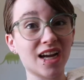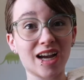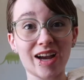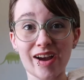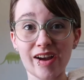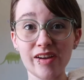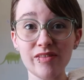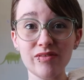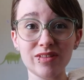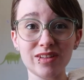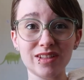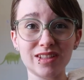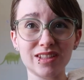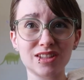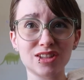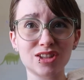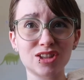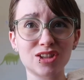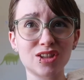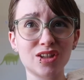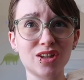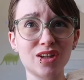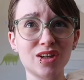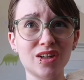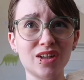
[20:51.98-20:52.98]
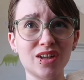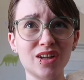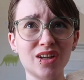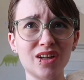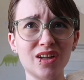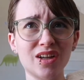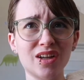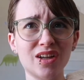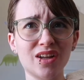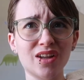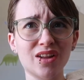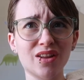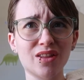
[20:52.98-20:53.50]
I finished
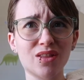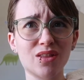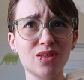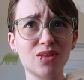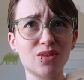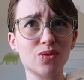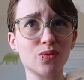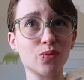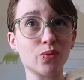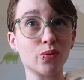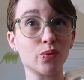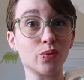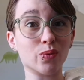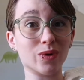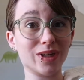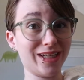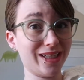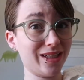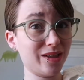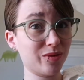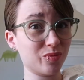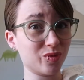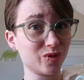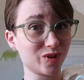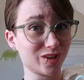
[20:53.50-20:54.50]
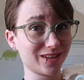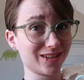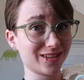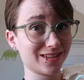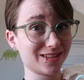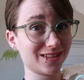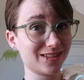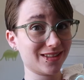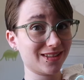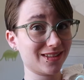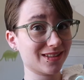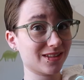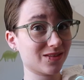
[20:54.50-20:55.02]
3
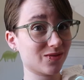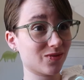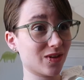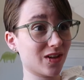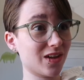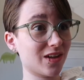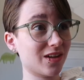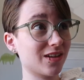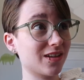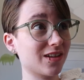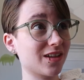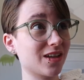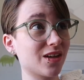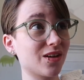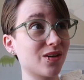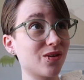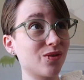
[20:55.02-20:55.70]
books in this vlog?